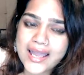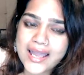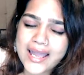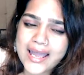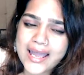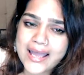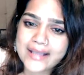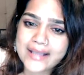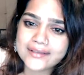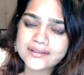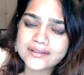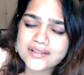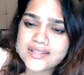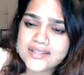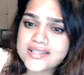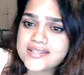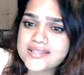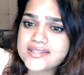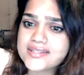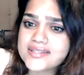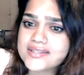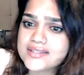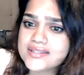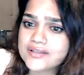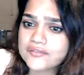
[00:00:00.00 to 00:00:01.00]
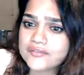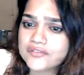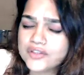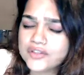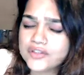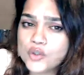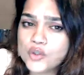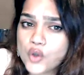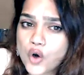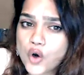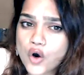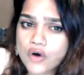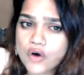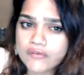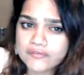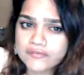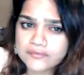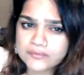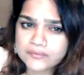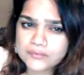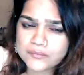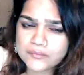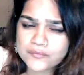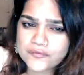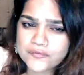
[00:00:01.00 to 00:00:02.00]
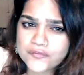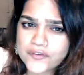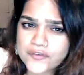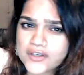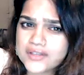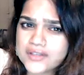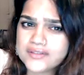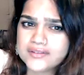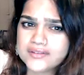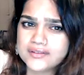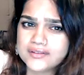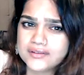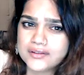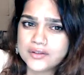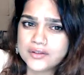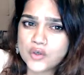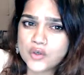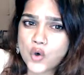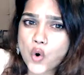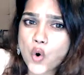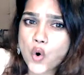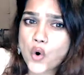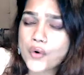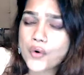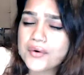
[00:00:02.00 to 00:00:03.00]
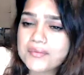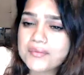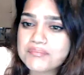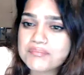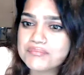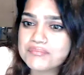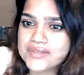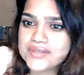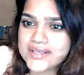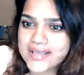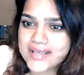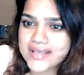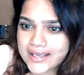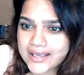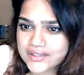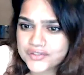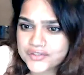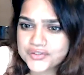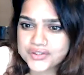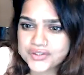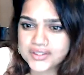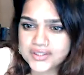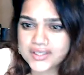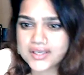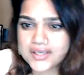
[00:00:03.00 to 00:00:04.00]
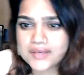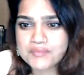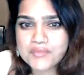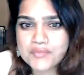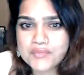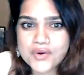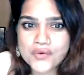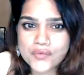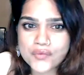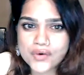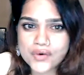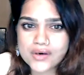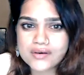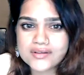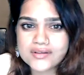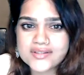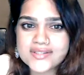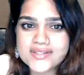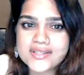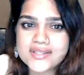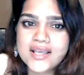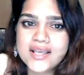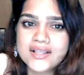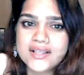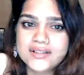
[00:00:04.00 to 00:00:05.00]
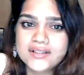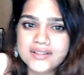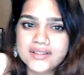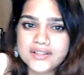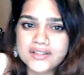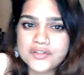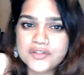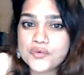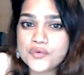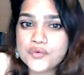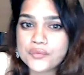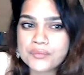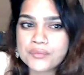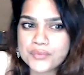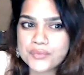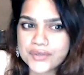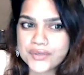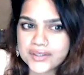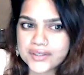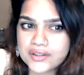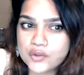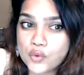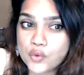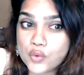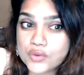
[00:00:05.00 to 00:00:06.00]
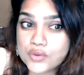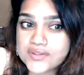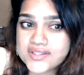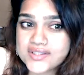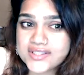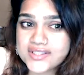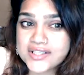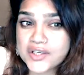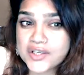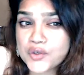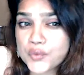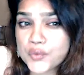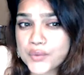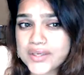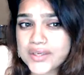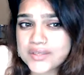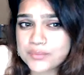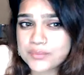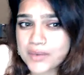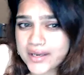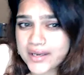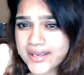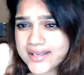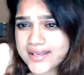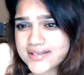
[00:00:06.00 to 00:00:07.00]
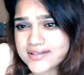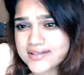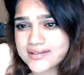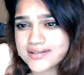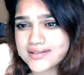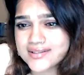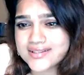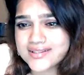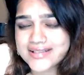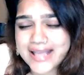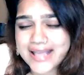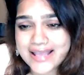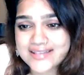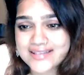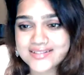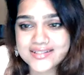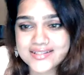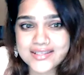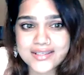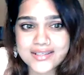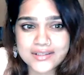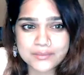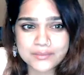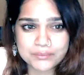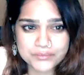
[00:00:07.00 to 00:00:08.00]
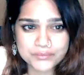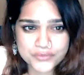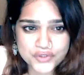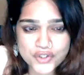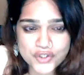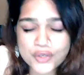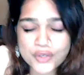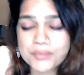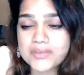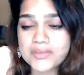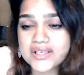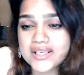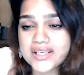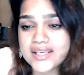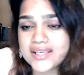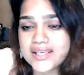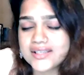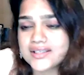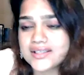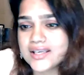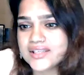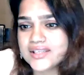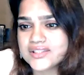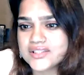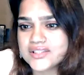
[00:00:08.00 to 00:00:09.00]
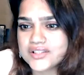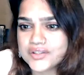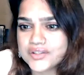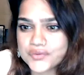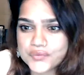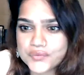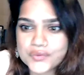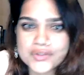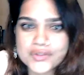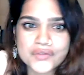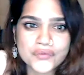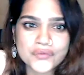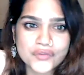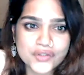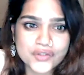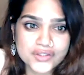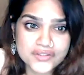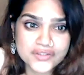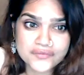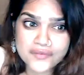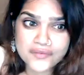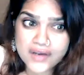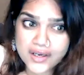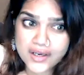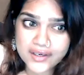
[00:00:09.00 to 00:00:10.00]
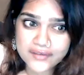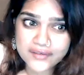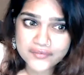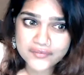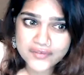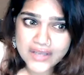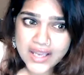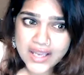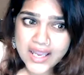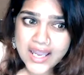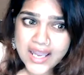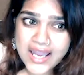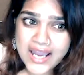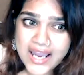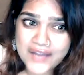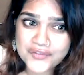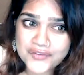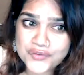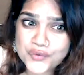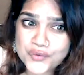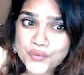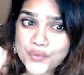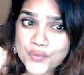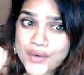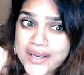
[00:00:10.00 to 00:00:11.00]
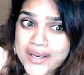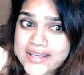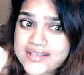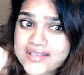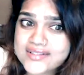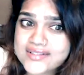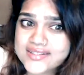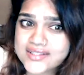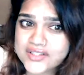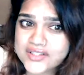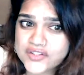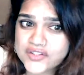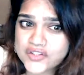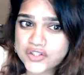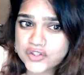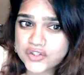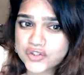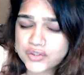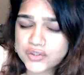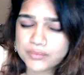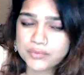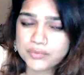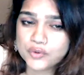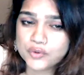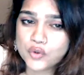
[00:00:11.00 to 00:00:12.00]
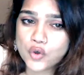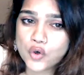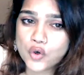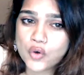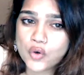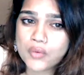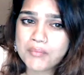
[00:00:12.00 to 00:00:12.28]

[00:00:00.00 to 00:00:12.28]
And this law further, horribly actually, mirrors the Nuremberg laws decreed by Hitler's Nazi Germany in 1935. And the Reich citizenship law,